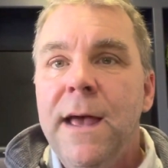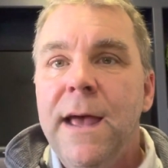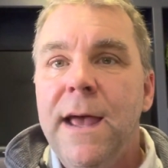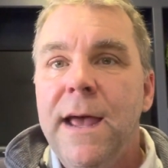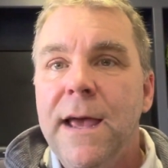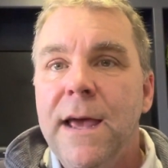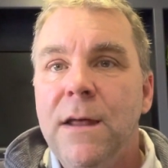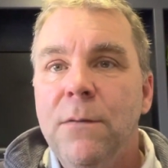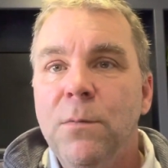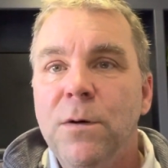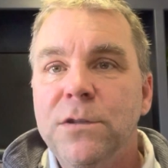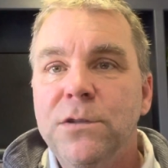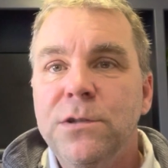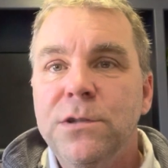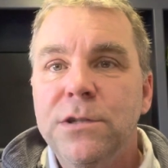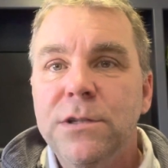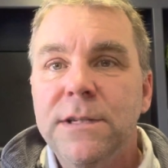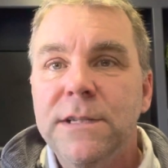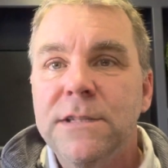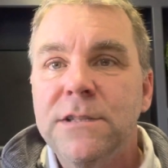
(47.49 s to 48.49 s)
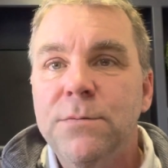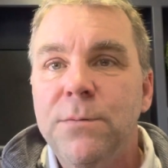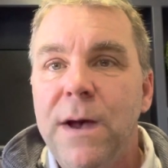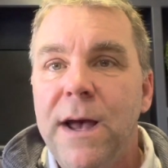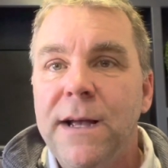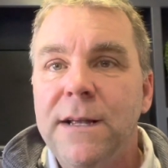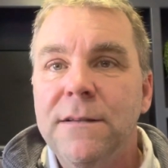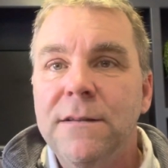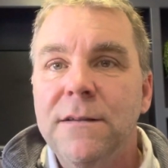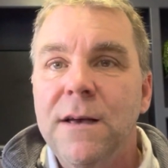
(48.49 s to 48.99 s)
and what you should
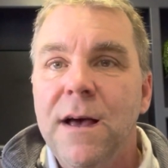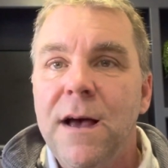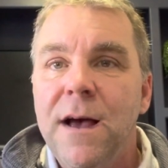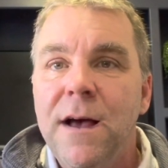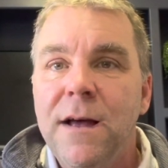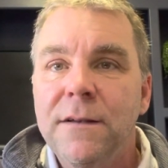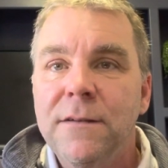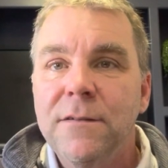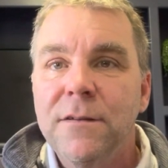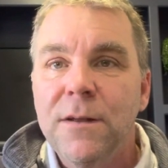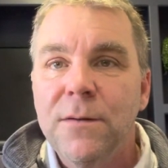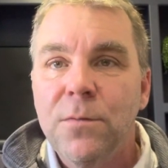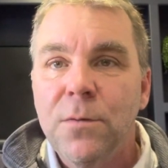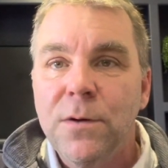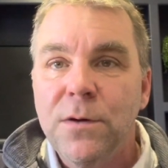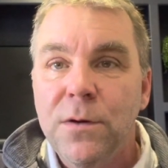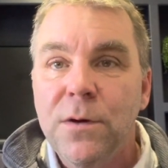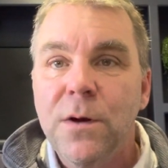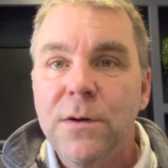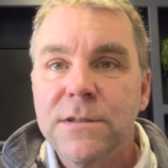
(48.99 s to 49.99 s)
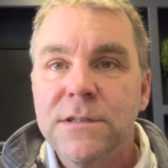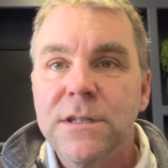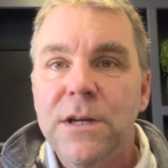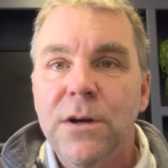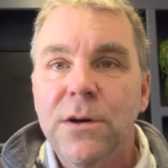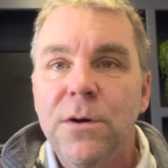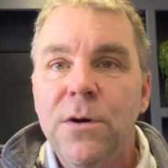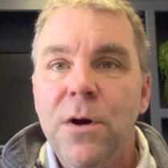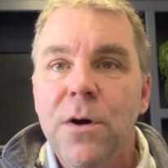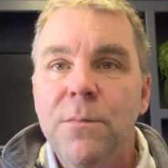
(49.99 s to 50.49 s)
expect uh, to, when you go to
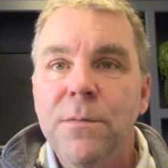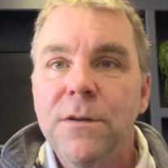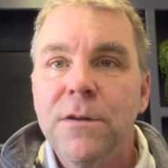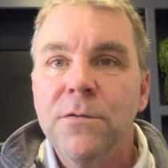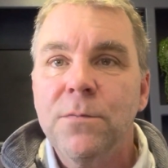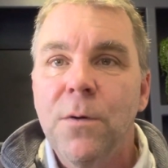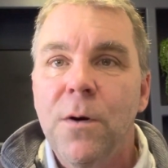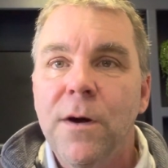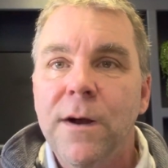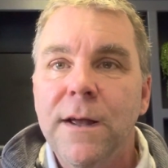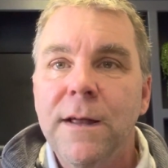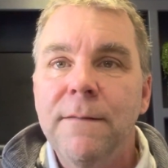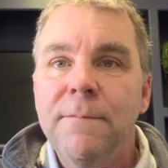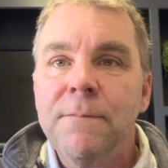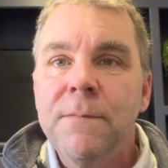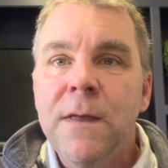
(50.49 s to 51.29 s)
sell your home in this market.